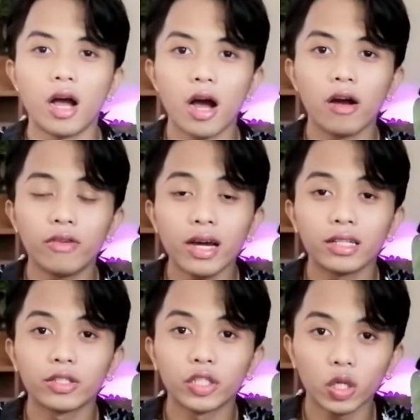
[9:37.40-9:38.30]
Alright,
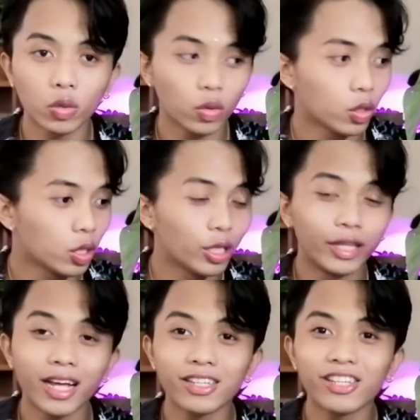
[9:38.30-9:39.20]
so
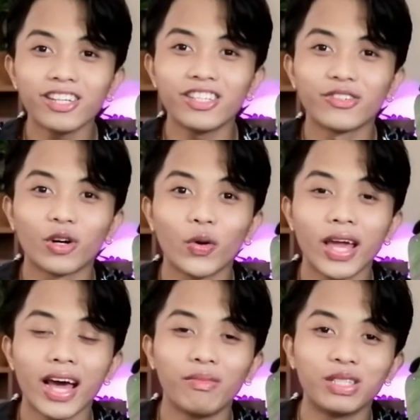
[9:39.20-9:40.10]
next thing is the growing
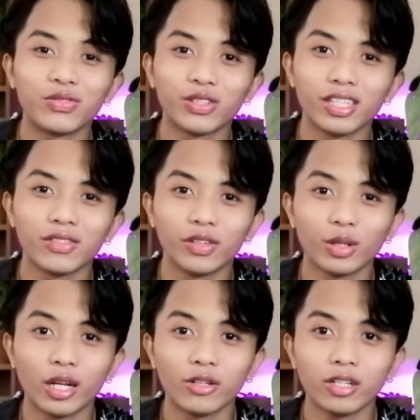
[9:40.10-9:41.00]
habits for this
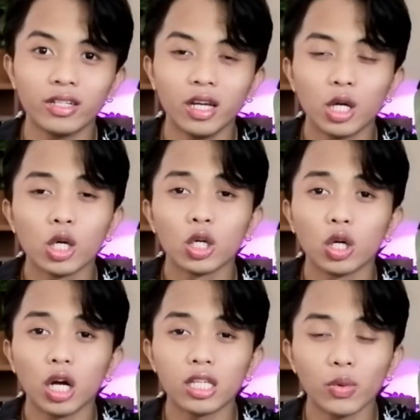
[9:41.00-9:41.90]
philodendron.
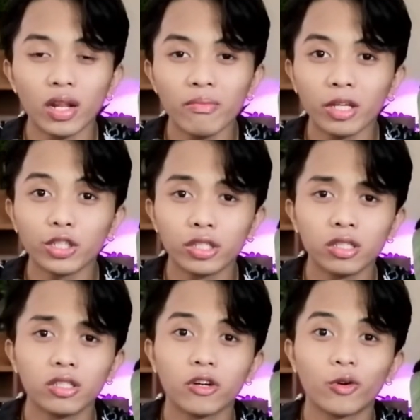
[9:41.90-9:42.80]
As what I
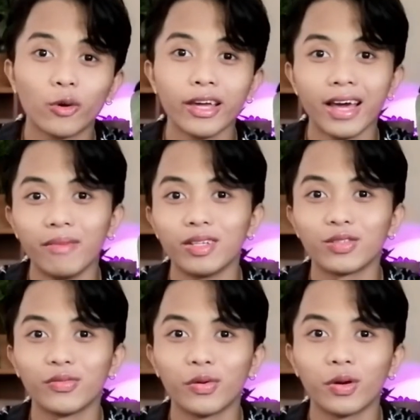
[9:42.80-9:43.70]
mentioned, the growing habits
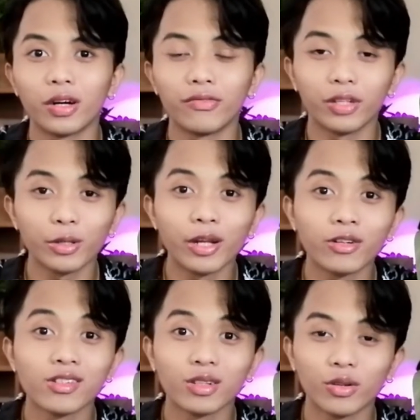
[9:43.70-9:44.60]
for
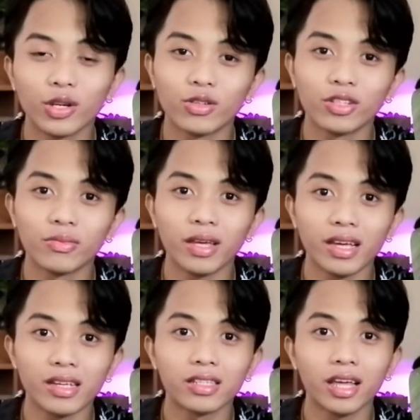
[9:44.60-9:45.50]
Philodendron Gloriosum
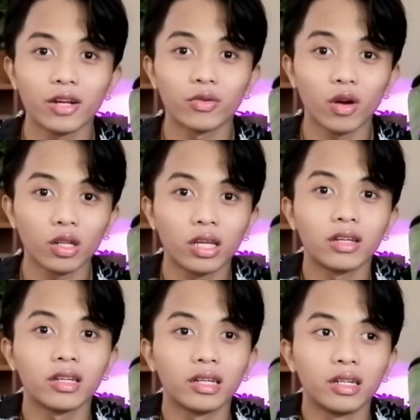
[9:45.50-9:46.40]
is a
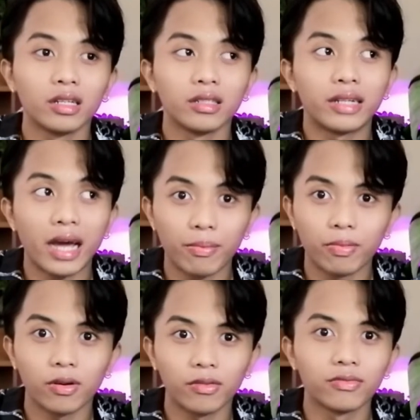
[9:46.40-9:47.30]
crawling type
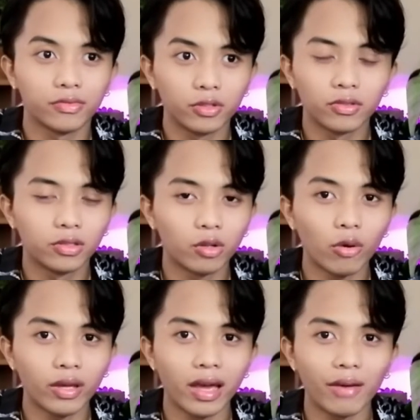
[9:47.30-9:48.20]
of
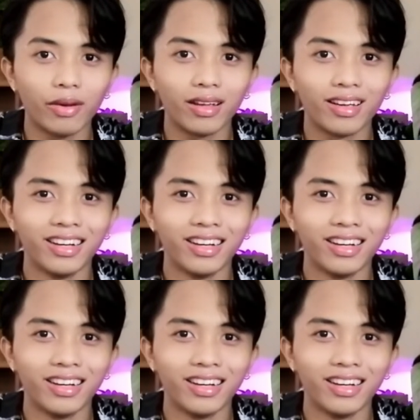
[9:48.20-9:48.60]
growing habit.